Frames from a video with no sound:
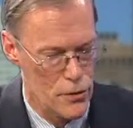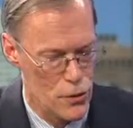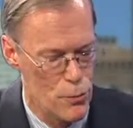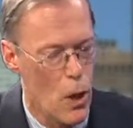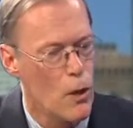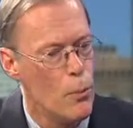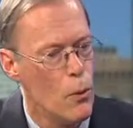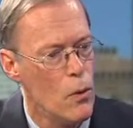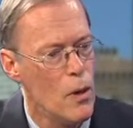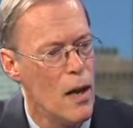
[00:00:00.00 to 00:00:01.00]
there's a smaller
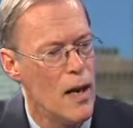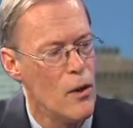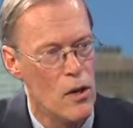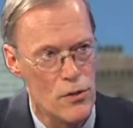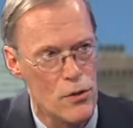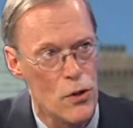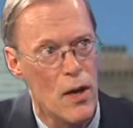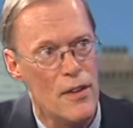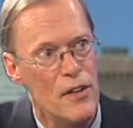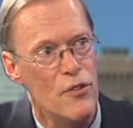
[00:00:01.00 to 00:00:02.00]
pool. I also
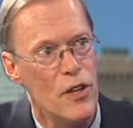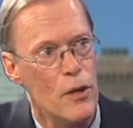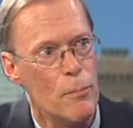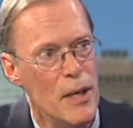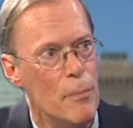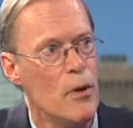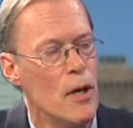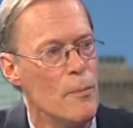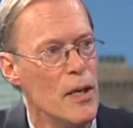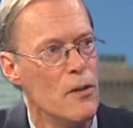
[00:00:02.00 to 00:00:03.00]
saw this year people
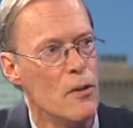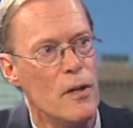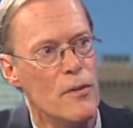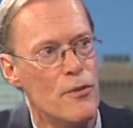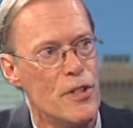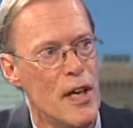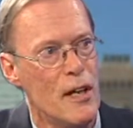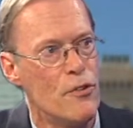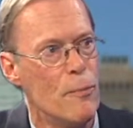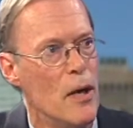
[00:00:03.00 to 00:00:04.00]
coming in looking for
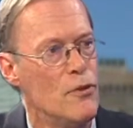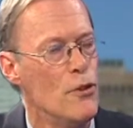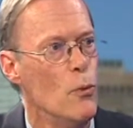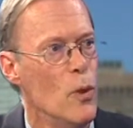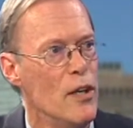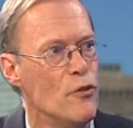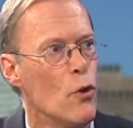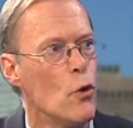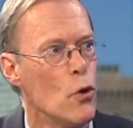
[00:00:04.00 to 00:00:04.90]
tickets about two weeks